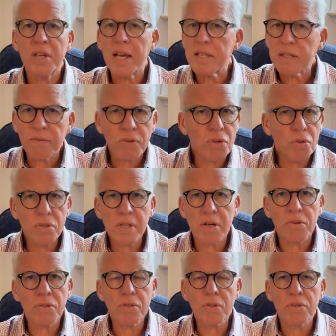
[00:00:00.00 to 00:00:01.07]
Yes, of course, there are
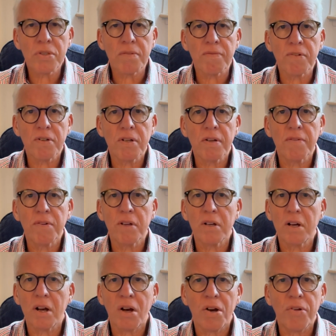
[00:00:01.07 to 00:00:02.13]
all sorts of
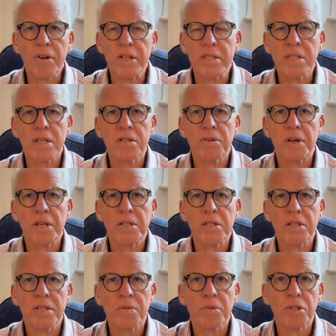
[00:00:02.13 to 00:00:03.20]
horrid
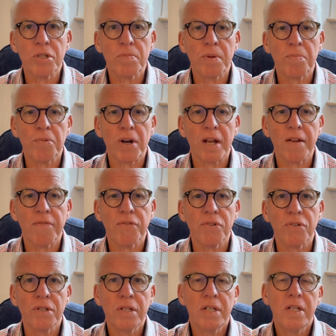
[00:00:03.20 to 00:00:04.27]
situations that we should be praying
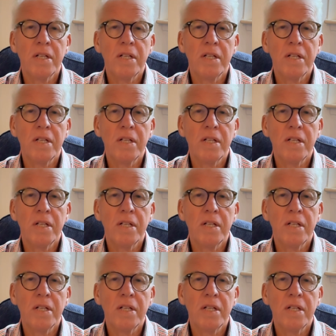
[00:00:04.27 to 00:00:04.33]
for,